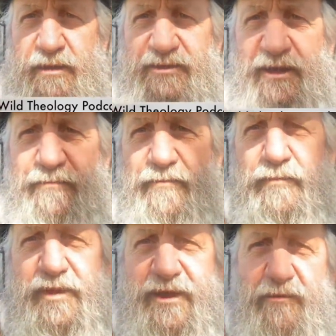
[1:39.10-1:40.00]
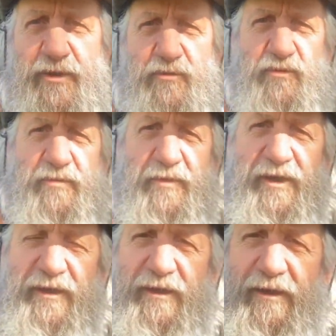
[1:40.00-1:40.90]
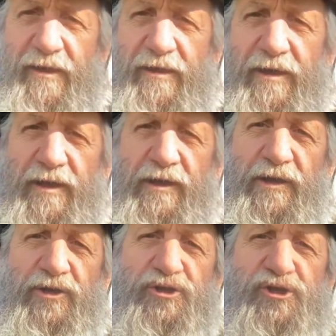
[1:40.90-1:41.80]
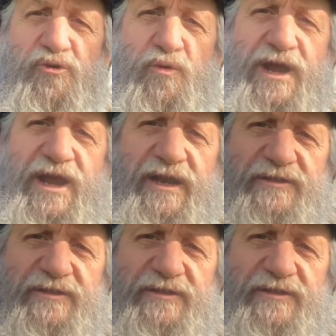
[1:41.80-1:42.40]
I'm playing around with my Juin